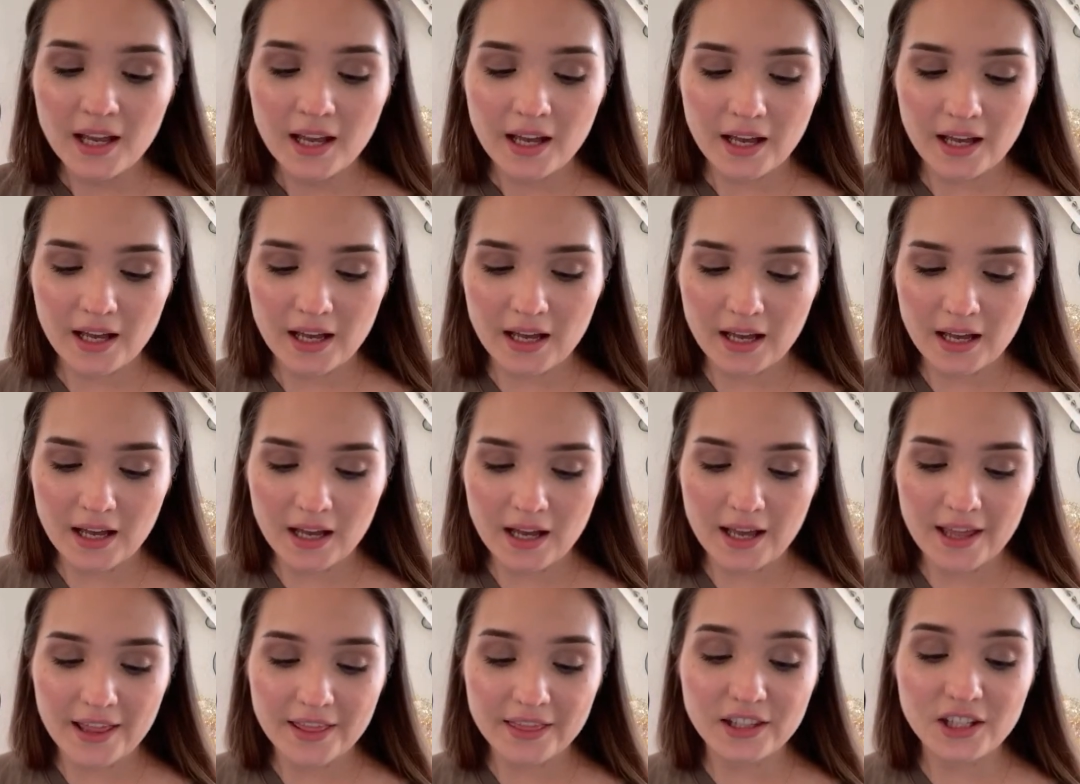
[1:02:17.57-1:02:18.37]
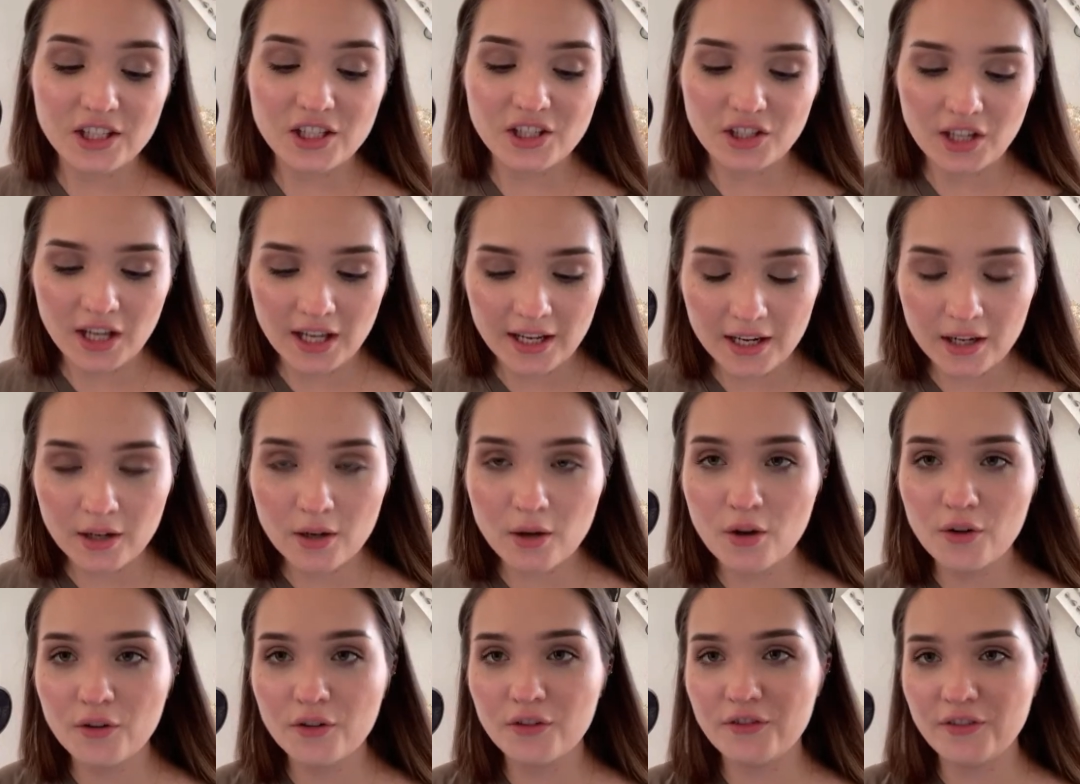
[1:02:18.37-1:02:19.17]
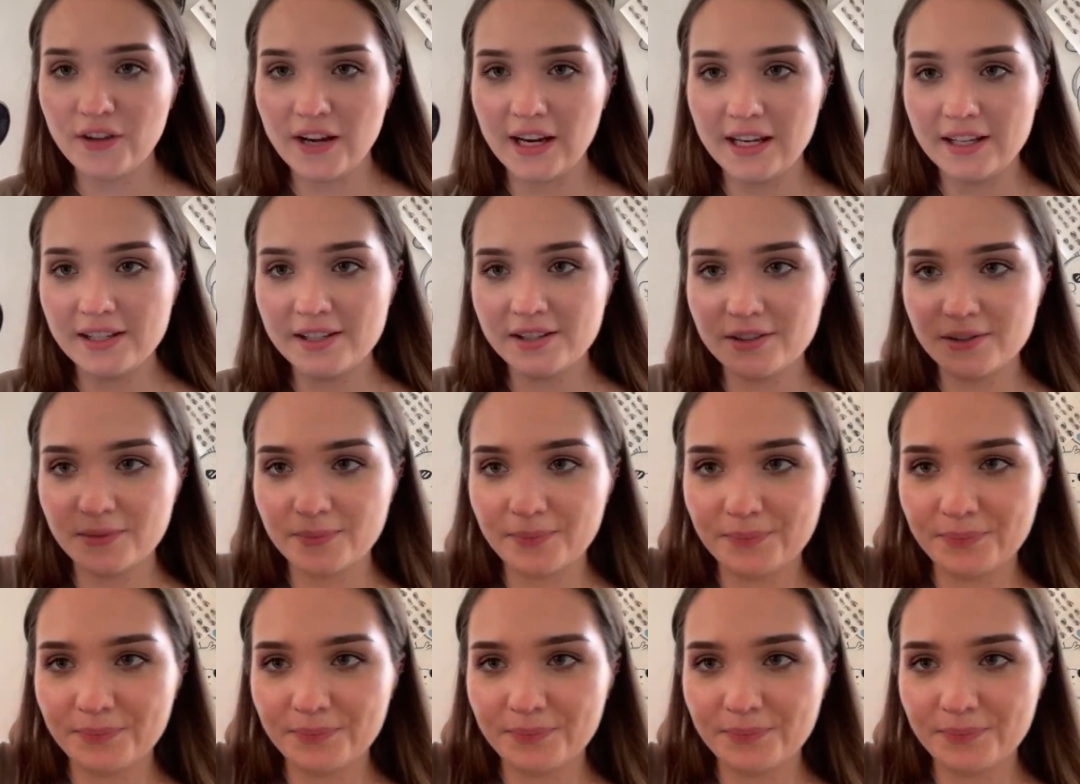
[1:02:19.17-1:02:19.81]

The shading of face,